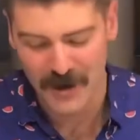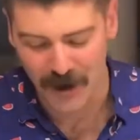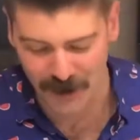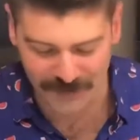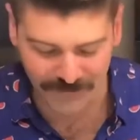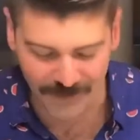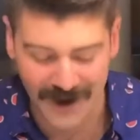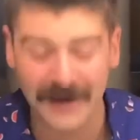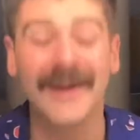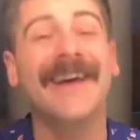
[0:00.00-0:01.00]
Our good
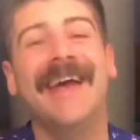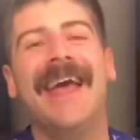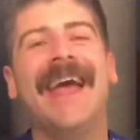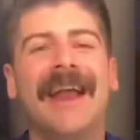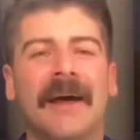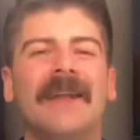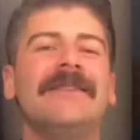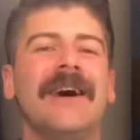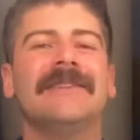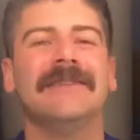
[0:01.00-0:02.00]
friend Anna and
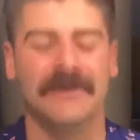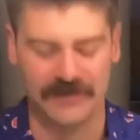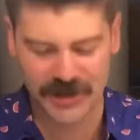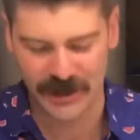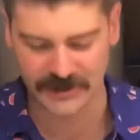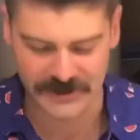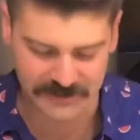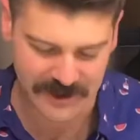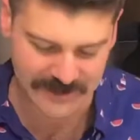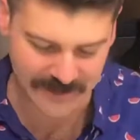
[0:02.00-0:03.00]
Deli shared this
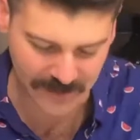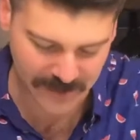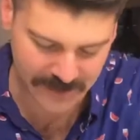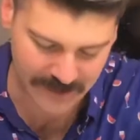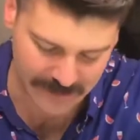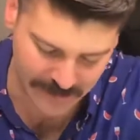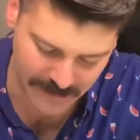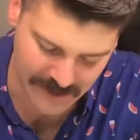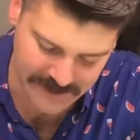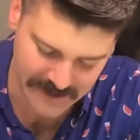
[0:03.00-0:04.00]
recipe with
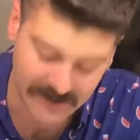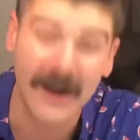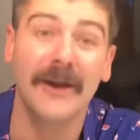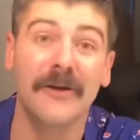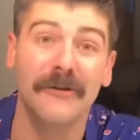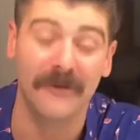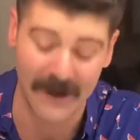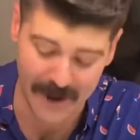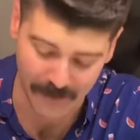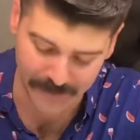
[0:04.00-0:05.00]
me, so thank you for
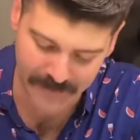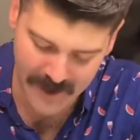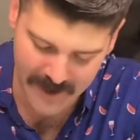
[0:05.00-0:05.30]
that one.